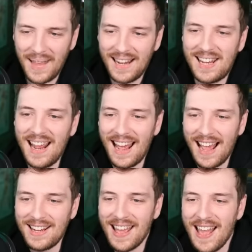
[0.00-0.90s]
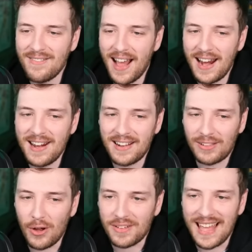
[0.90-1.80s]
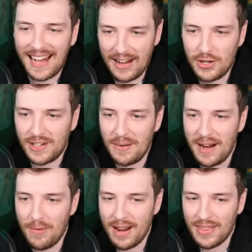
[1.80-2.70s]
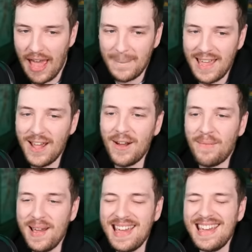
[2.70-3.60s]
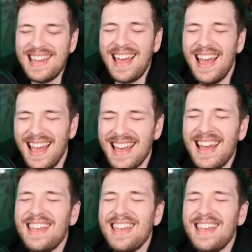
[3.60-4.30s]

I, I, I didn't clock that initially when I read that.